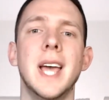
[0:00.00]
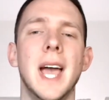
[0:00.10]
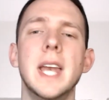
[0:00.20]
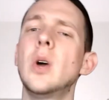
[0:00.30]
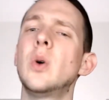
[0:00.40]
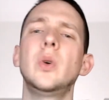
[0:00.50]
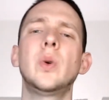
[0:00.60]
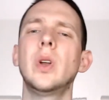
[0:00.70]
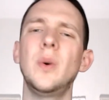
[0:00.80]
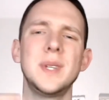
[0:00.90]
And note, you
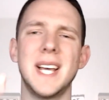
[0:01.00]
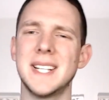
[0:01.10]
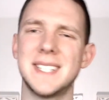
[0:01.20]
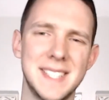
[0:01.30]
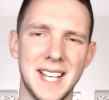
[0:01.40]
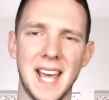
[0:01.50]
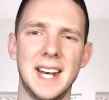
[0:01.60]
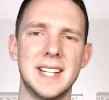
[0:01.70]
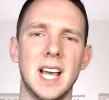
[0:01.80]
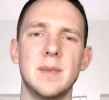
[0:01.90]
can always ask this ahead
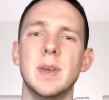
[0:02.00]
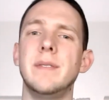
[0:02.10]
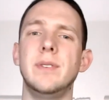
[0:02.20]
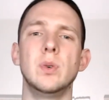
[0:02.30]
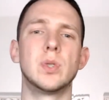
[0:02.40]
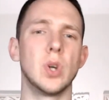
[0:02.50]
of time if you so